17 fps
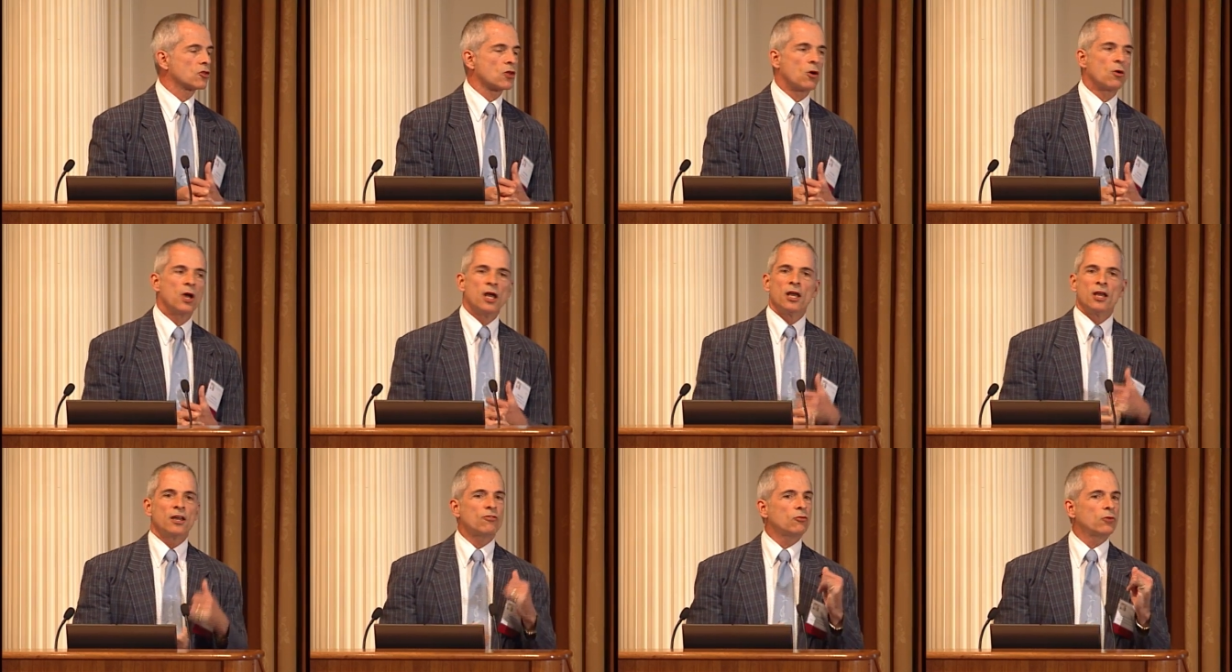So
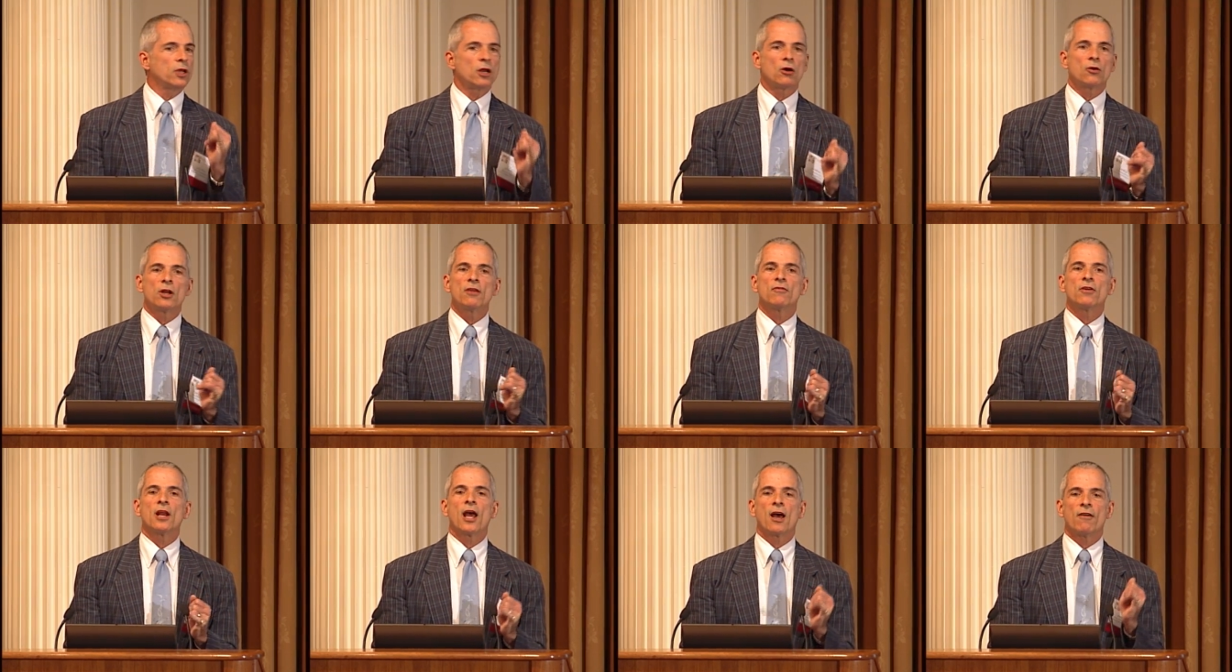if we don't
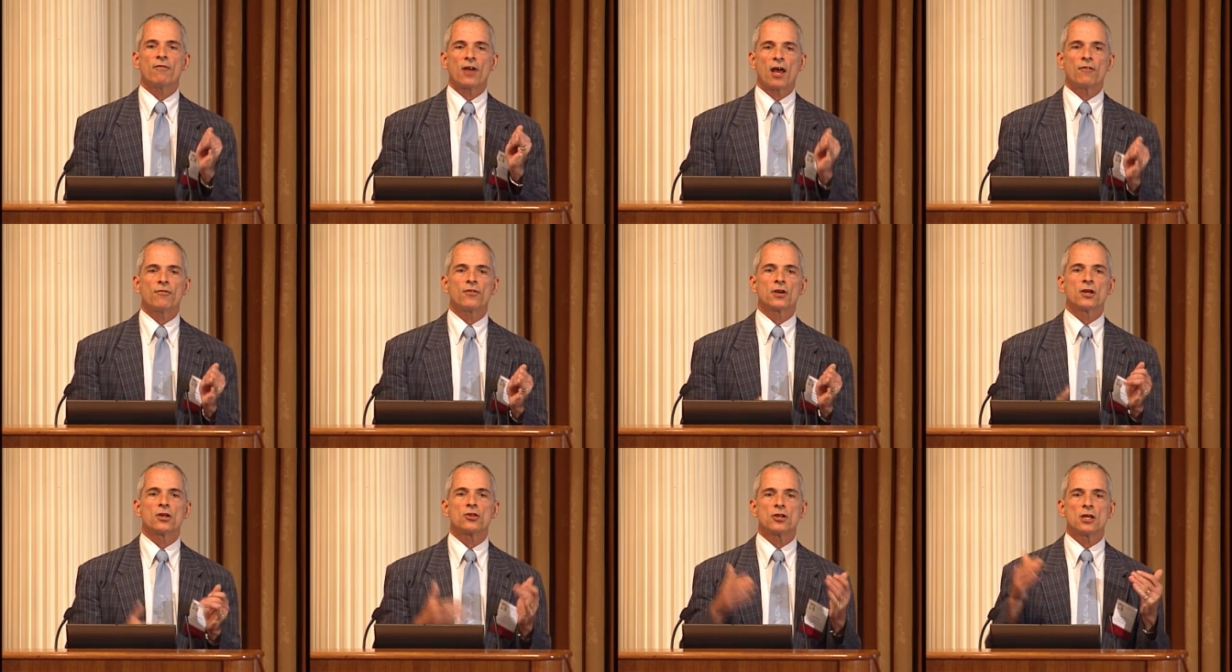even have
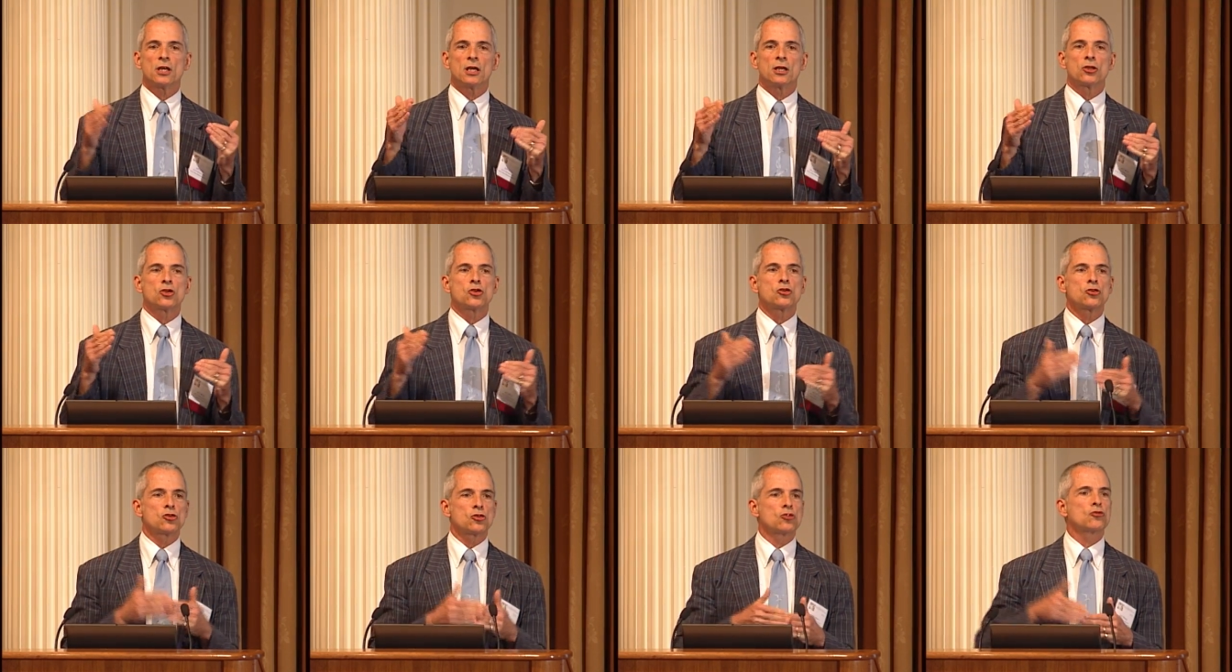efficacy
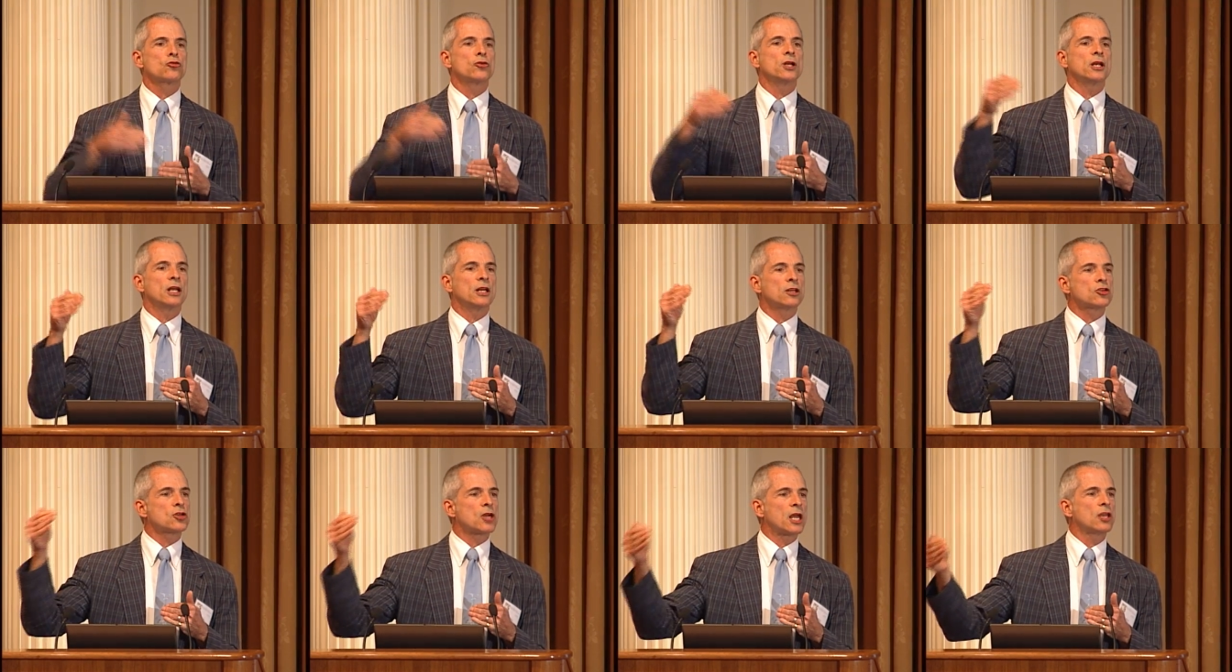in
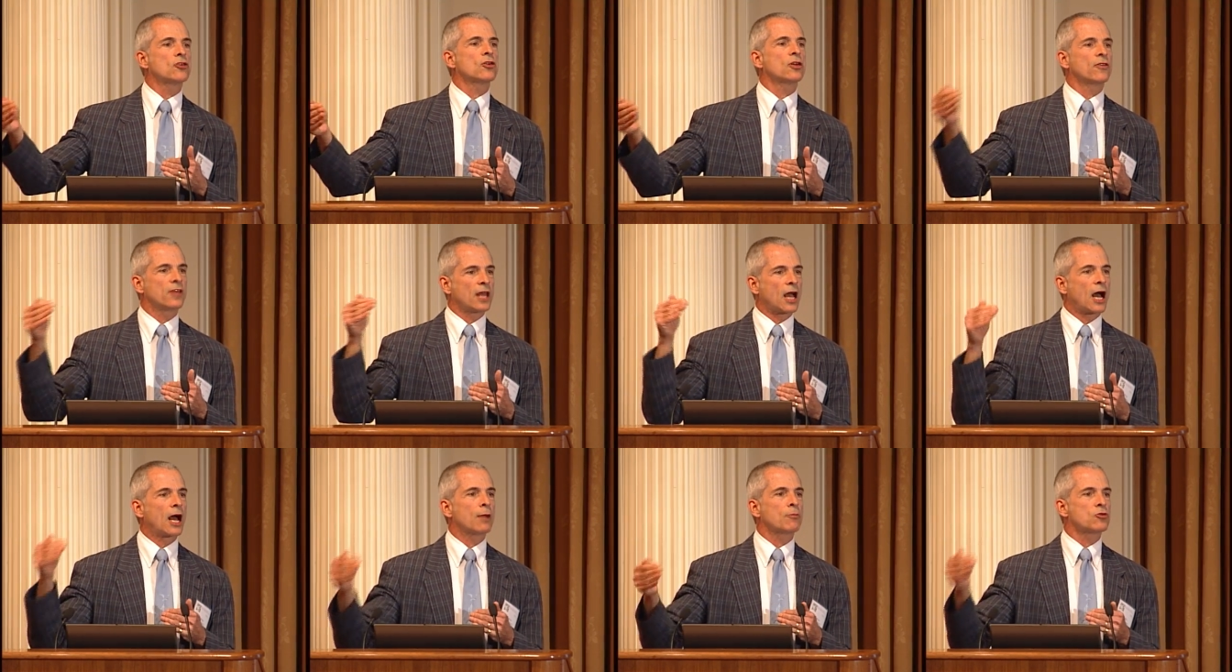changing the
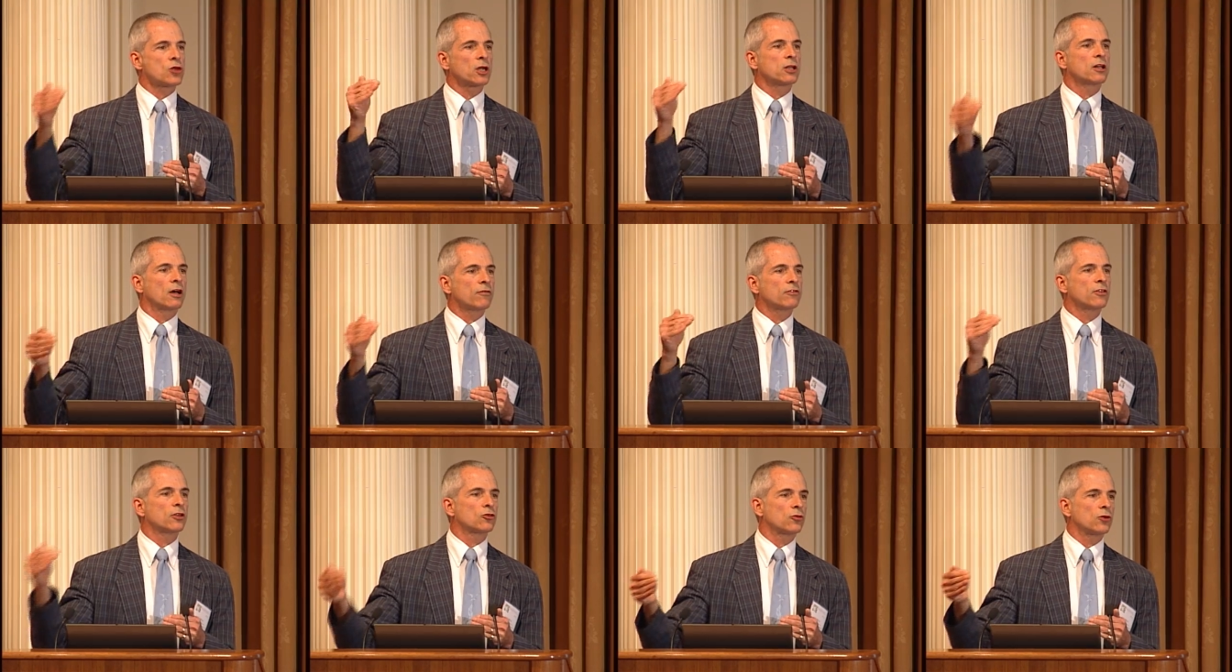object of
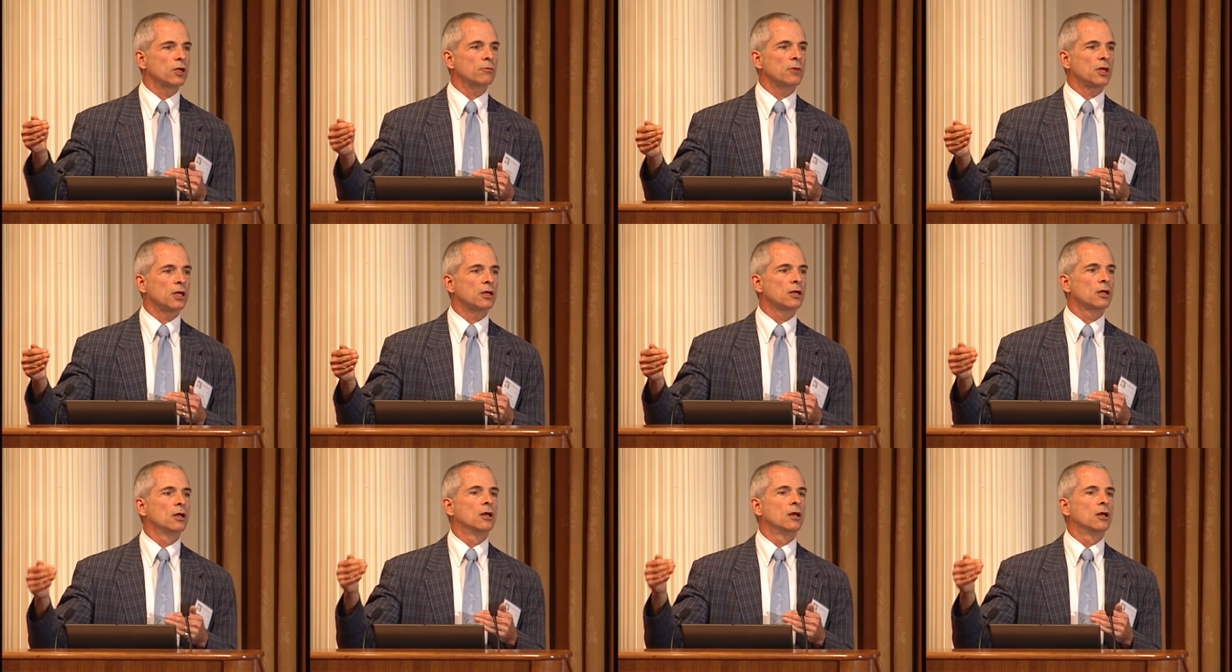the treatment,